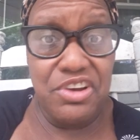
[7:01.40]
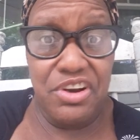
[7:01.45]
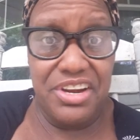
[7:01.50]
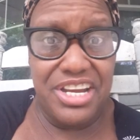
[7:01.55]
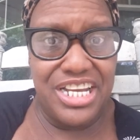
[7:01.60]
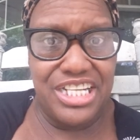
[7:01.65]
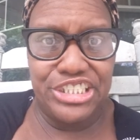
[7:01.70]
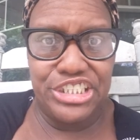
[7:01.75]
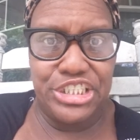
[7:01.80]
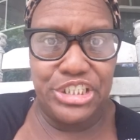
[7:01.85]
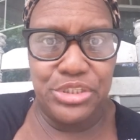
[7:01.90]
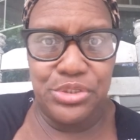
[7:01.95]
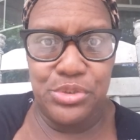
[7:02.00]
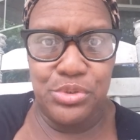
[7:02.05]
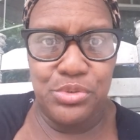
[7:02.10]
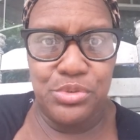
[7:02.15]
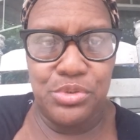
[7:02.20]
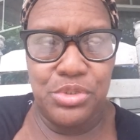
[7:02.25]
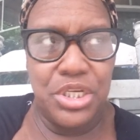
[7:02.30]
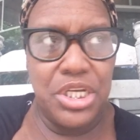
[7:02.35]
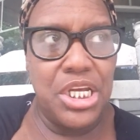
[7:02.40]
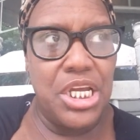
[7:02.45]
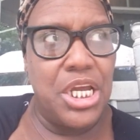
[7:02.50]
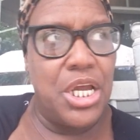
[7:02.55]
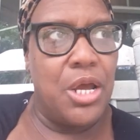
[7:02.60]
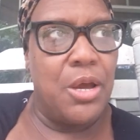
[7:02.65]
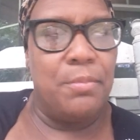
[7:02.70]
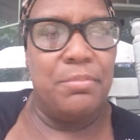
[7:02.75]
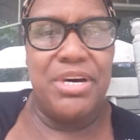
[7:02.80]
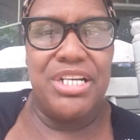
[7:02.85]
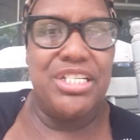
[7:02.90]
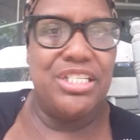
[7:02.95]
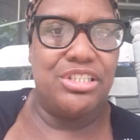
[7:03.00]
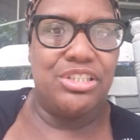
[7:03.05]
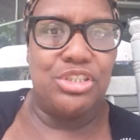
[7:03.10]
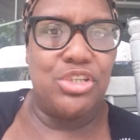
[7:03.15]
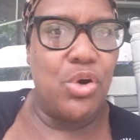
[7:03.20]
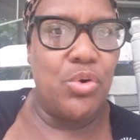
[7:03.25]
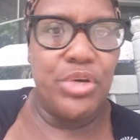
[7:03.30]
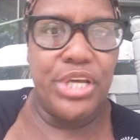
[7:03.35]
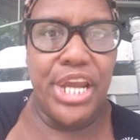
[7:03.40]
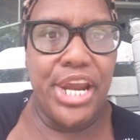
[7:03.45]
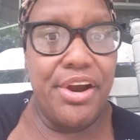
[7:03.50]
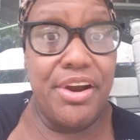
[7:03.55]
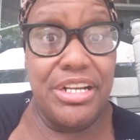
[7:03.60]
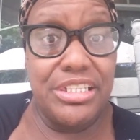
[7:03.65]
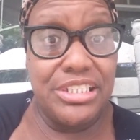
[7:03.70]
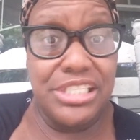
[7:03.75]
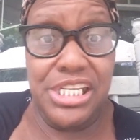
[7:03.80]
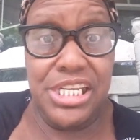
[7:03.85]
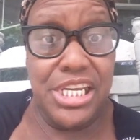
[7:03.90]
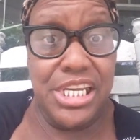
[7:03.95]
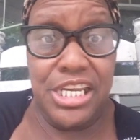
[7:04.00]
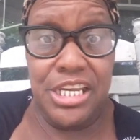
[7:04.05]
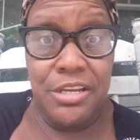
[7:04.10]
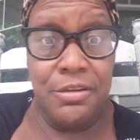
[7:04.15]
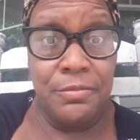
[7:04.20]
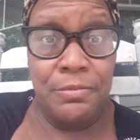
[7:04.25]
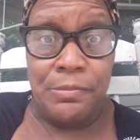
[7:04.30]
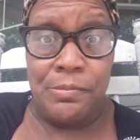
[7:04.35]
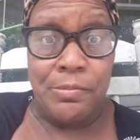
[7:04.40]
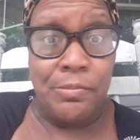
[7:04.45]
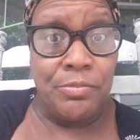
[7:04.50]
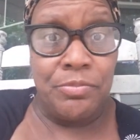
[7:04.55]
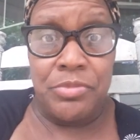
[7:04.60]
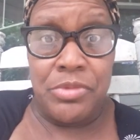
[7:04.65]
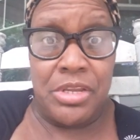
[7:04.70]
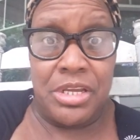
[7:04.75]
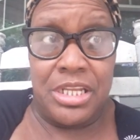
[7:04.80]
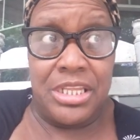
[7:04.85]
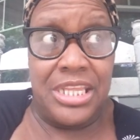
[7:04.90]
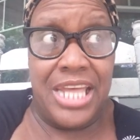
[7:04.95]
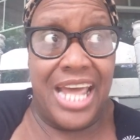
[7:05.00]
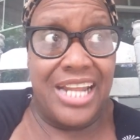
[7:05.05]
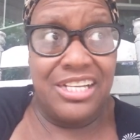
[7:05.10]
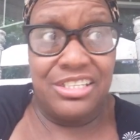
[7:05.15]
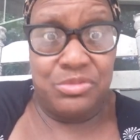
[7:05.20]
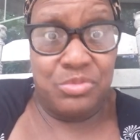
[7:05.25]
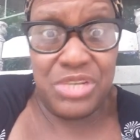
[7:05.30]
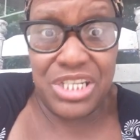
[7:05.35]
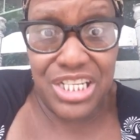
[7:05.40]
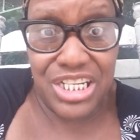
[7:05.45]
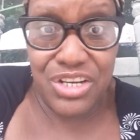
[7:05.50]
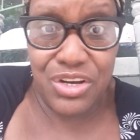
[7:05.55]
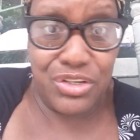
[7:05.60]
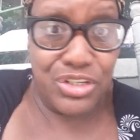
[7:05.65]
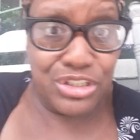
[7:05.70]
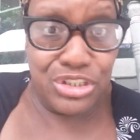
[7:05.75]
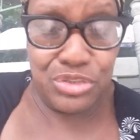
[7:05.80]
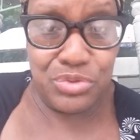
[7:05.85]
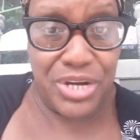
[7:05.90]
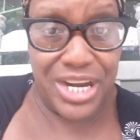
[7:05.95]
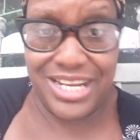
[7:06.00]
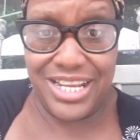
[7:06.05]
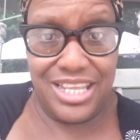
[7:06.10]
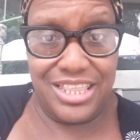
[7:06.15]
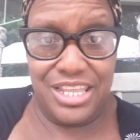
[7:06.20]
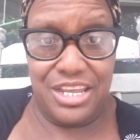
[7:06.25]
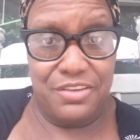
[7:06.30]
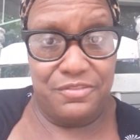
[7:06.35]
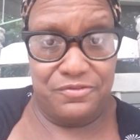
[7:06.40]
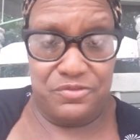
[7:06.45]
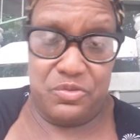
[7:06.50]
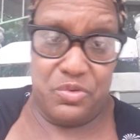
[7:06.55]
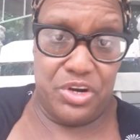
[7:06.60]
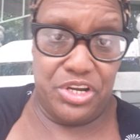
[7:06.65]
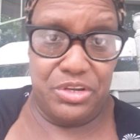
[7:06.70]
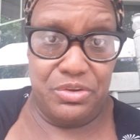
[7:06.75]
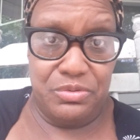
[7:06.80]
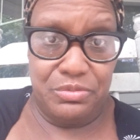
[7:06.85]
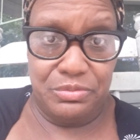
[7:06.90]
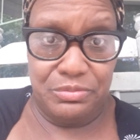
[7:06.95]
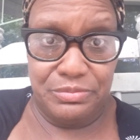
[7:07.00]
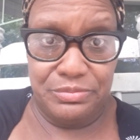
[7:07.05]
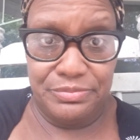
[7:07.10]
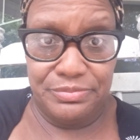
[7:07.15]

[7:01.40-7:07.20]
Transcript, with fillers: your issue, but it's no guarantee that it's really going to do anything for you.